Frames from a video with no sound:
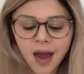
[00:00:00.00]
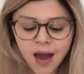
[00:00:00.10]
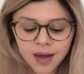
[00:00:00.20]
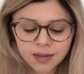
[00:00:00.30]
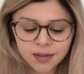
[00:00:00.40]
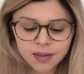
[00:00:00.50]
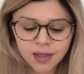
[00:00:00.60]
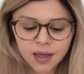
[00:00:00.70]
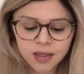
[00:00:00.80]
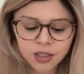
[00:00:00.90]
and
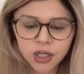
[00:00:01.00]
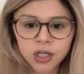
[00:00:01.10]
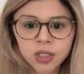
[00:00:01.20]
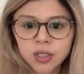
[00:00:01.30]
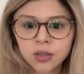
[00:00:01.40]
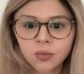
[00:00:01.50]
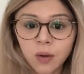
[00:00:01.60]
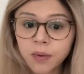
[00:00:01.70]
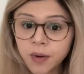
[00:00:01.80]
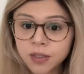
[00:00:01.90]
it just won't
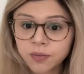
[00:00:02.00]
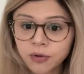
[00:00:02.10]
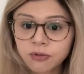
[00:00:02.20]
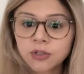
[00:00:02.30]
be possible.